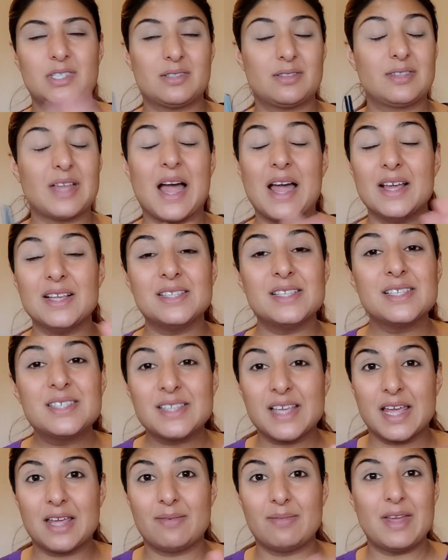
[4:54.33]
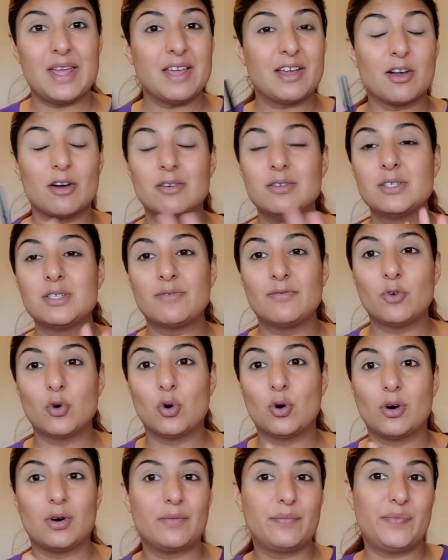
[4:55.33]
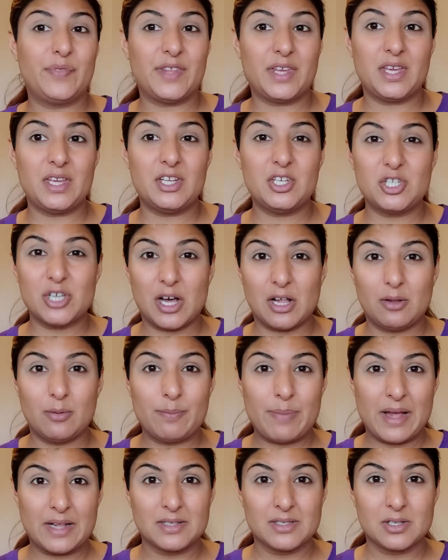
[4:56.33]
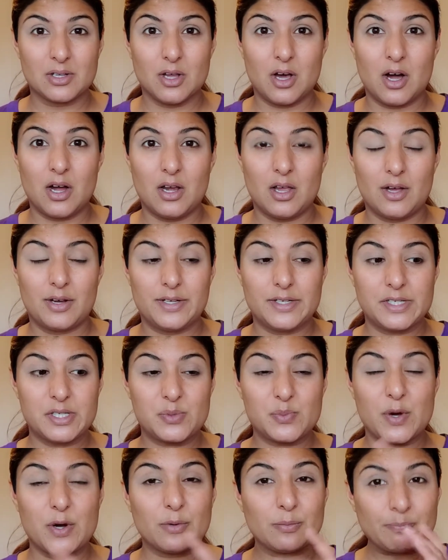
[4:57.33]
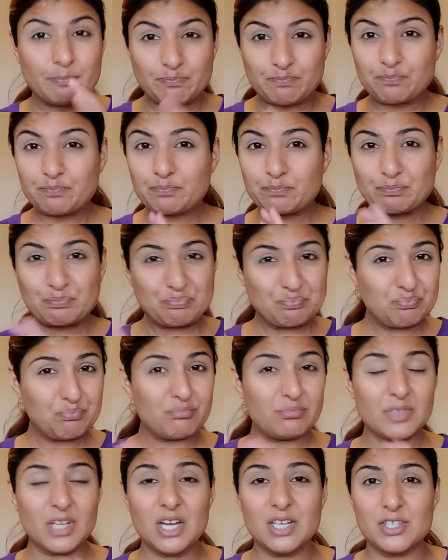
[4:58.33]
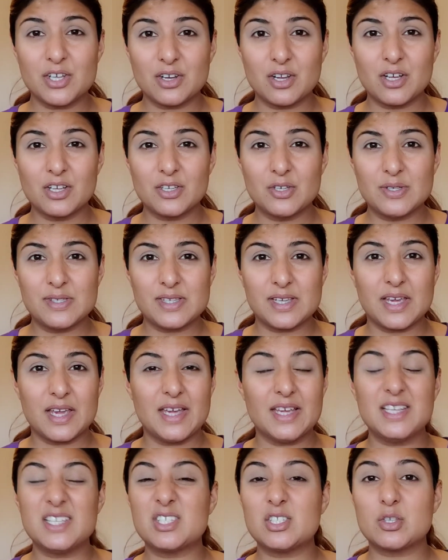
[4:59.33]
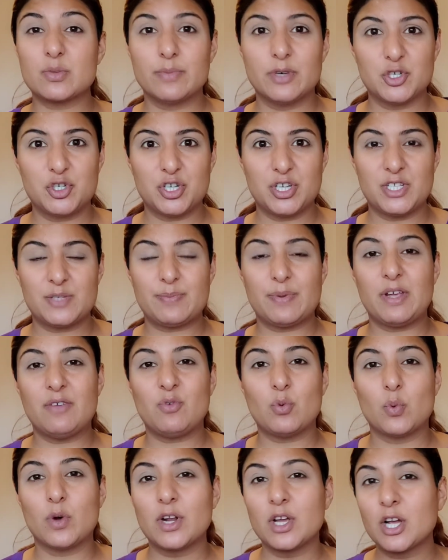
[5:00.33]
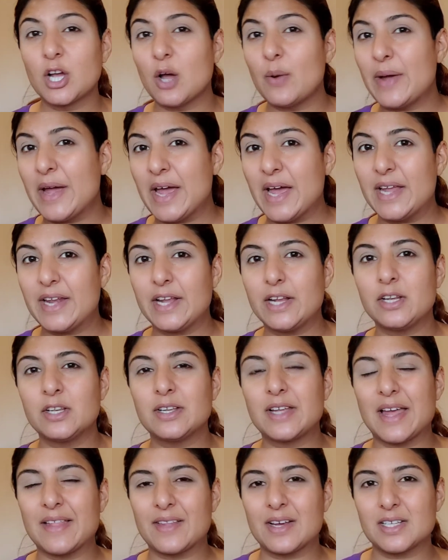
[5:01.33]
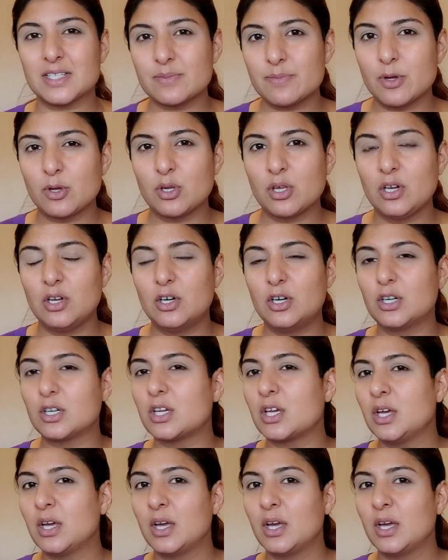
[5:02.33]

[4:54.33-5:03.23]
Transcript: the same, it goes for the gel pencil eyeliners as well. I don't like using it, it smudges. But if you want to go ahead and get that smoky look,